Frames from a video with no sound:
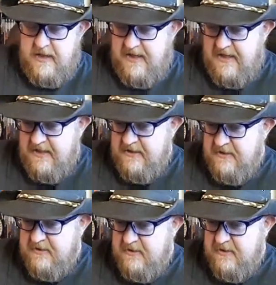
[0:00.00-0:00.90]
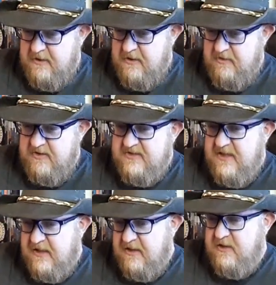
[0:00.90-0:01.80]
And the
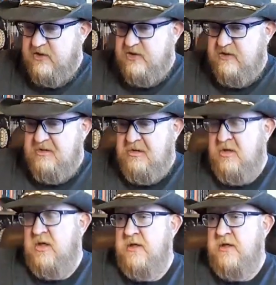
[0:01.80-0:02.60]
second edition